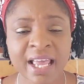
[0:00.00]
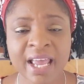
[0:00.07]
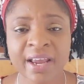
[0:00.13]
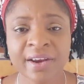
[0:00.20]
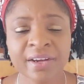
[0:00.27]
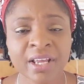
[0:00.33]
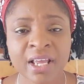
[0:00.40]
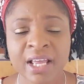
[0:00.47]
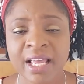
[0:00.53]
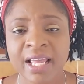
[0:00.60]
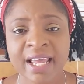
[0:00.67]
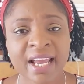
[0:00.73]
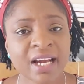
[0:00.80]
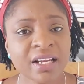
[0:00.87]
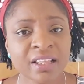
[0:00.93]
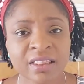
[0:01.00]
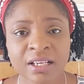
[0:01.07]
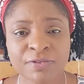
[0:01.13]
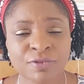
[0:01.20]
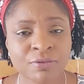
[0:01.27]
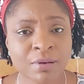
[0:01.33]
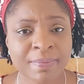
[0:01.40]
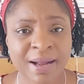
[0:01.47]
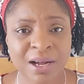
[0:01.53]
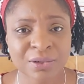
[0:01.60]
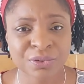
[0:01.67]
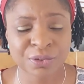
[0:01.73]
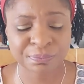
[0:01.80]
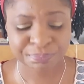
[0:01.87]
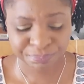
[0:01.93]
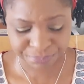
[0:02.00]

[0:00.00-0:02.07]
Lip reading: earn anything from about